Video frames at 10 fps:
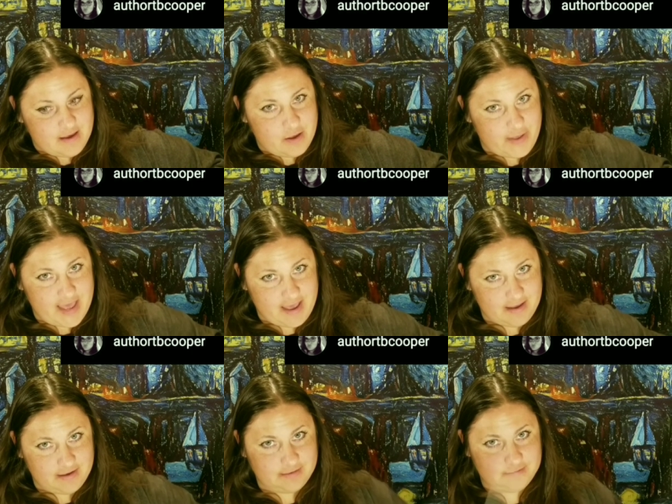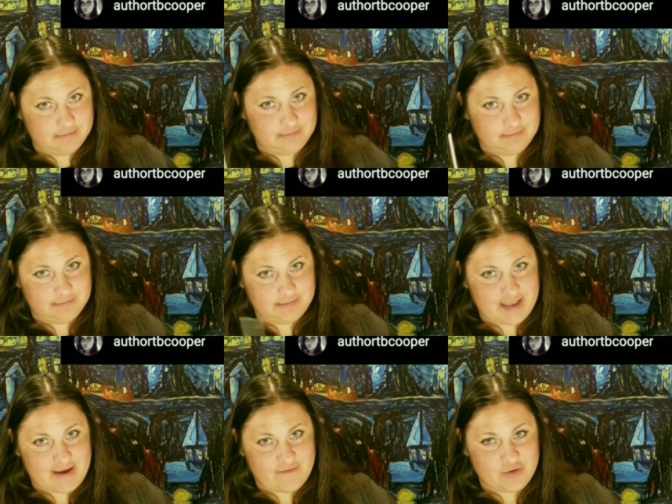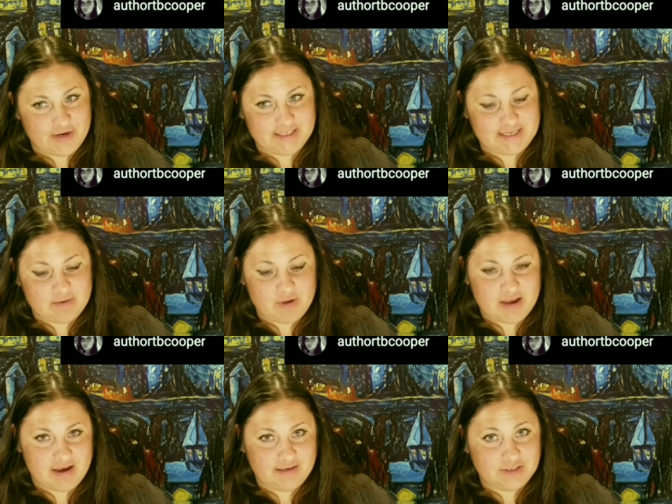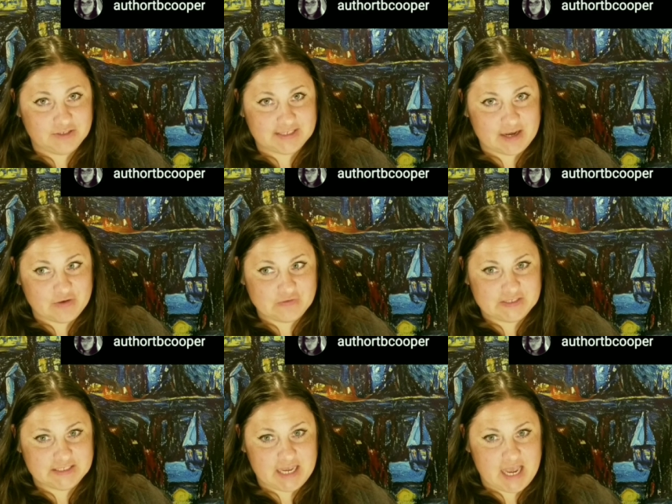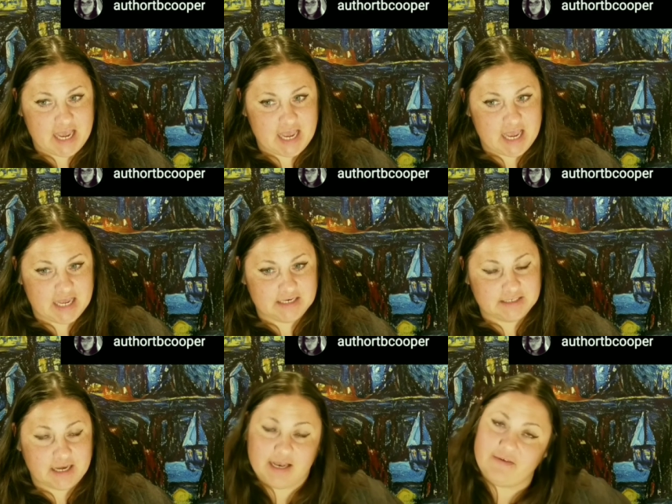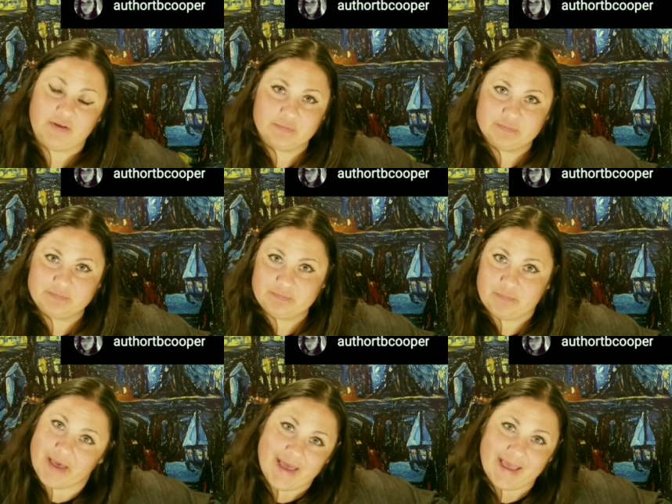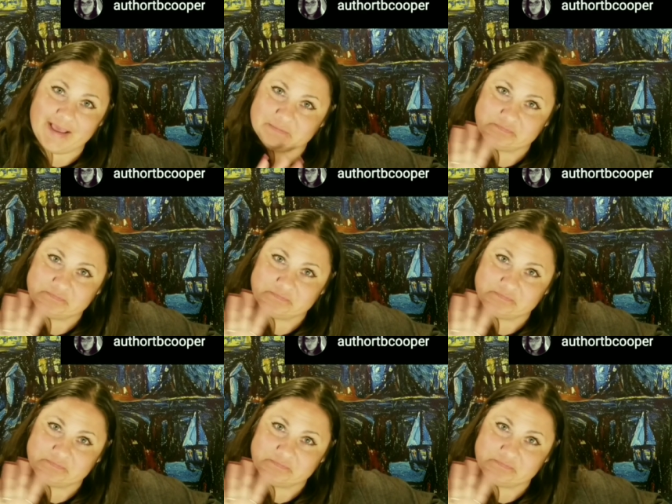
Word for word: Okay, have a great day. Be kind to yourselves. And I love you. Bye.